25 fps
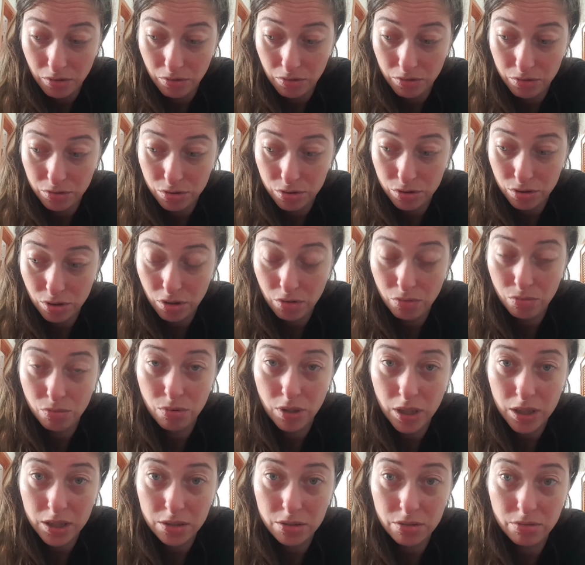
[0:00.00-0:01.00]
So
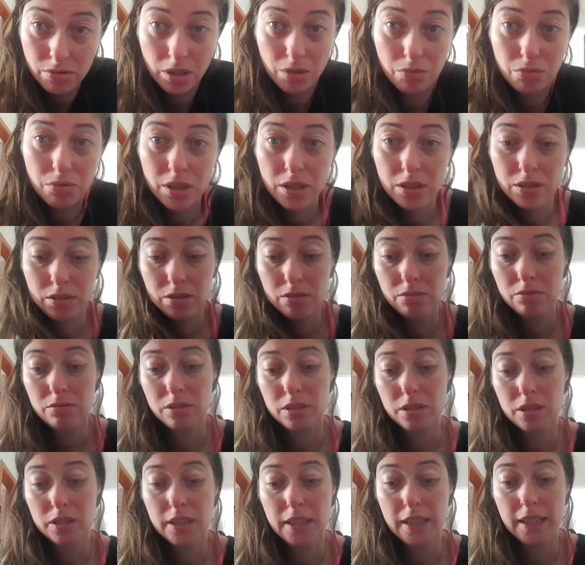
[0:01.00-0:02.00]
what do I want to do
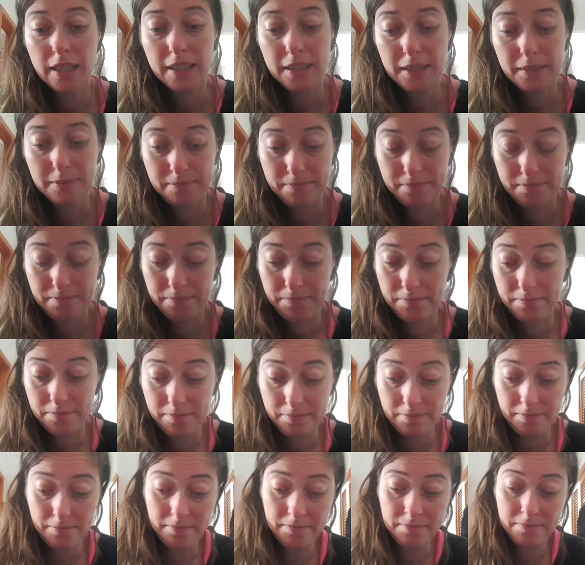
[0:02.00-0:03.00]
today?
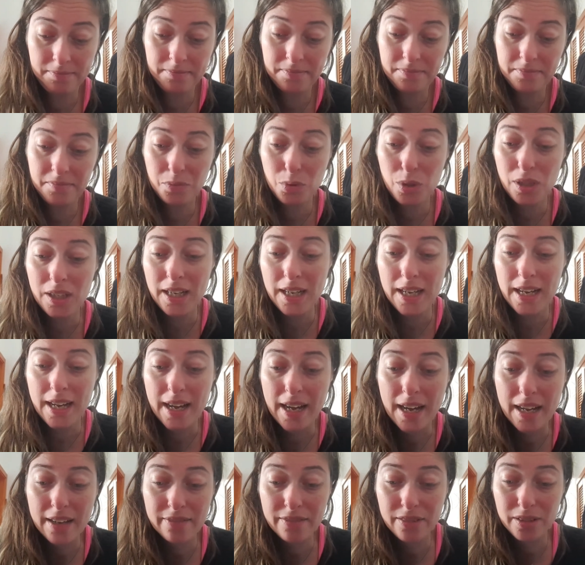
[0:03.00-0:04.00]
What I
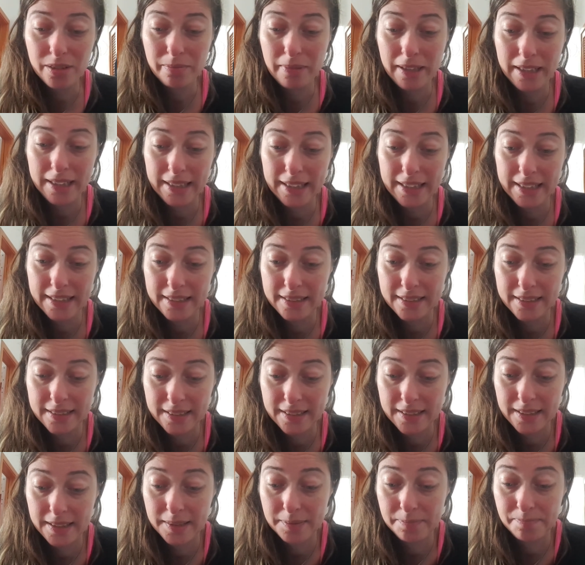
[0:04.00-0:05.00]
have on my
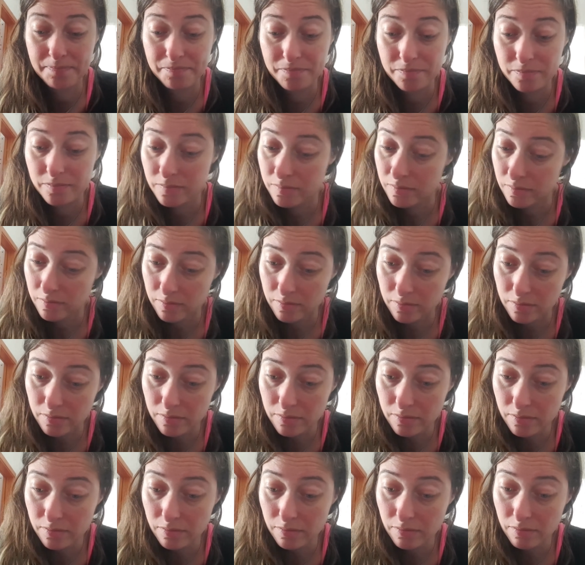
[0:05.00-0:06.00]
list
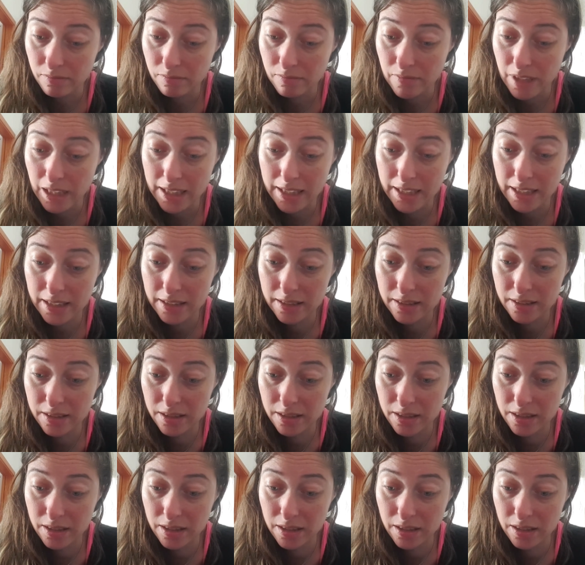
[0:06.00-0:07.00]

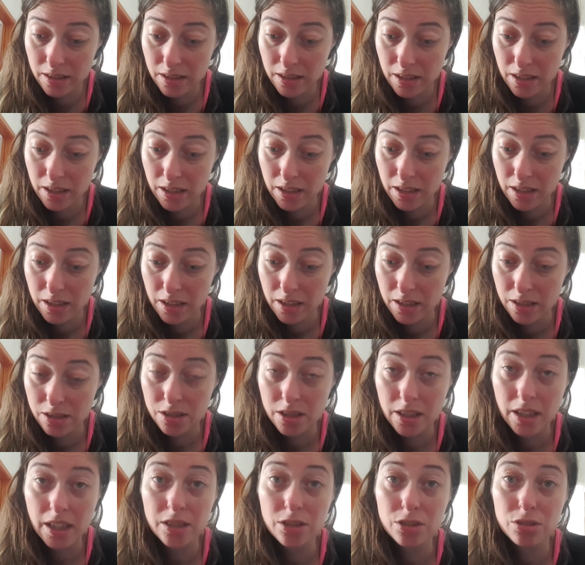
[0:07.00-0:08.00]
is
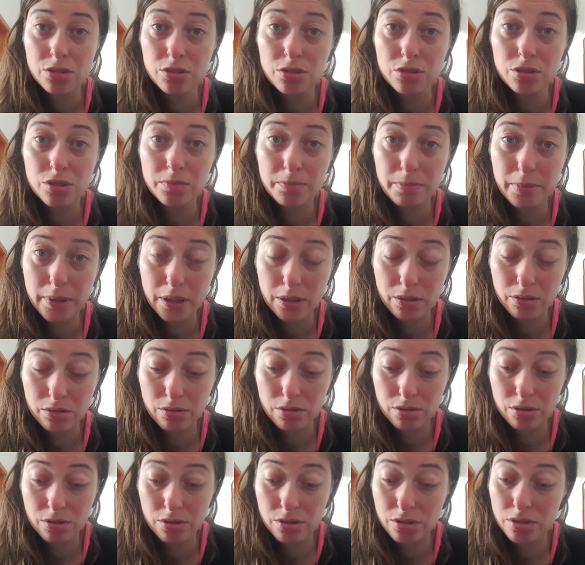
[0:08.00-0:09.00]
schedule some
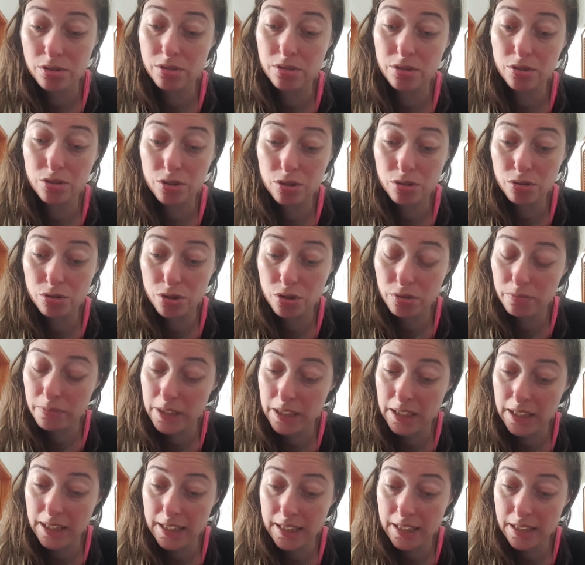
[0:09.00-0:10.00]
posts to the social
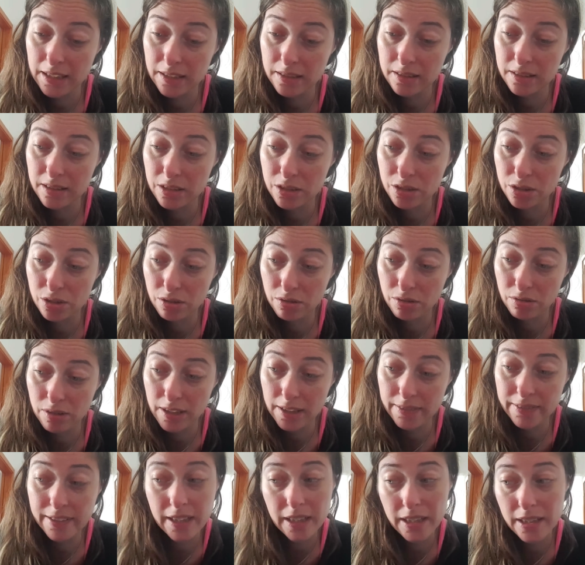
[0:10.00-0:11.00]
media, because I don't
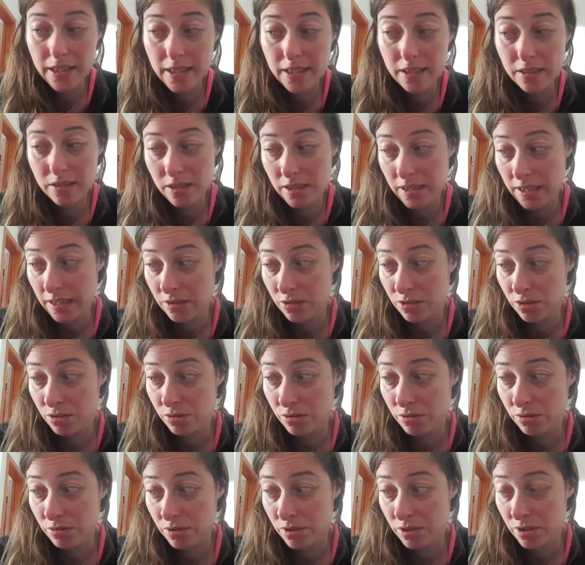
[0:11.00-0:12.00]
have anything
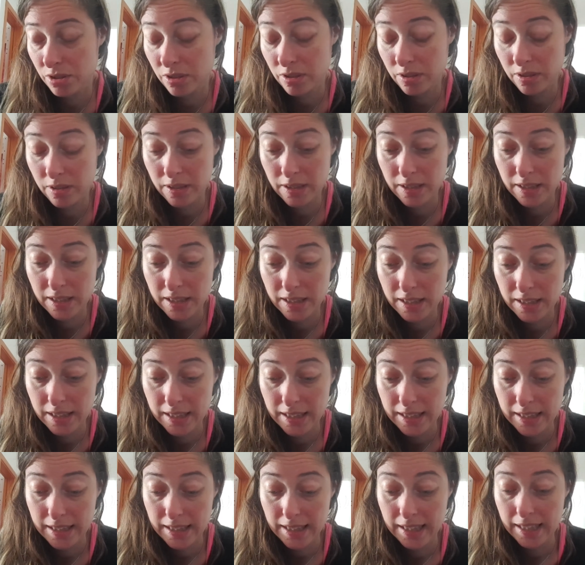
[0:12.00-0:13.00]
scheduled.
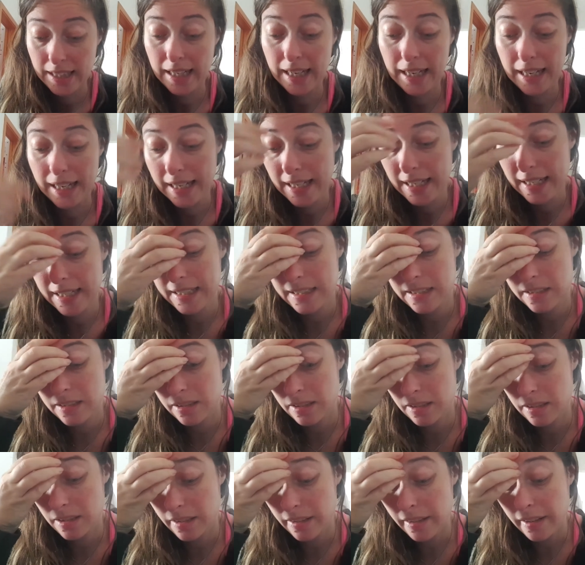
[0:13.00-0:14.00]
And
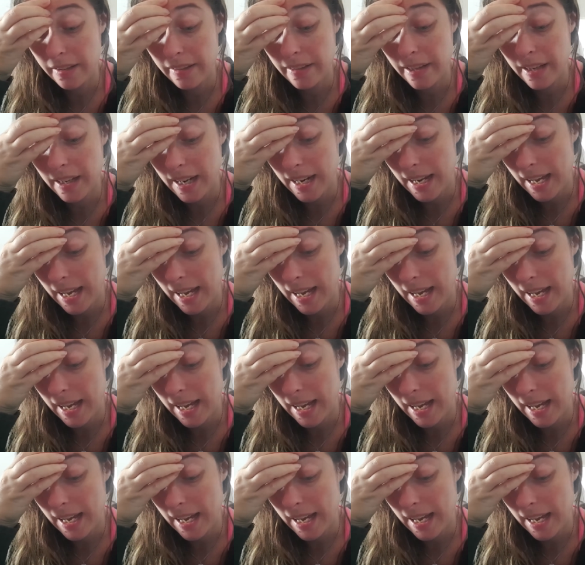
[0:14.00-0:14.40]
another thing I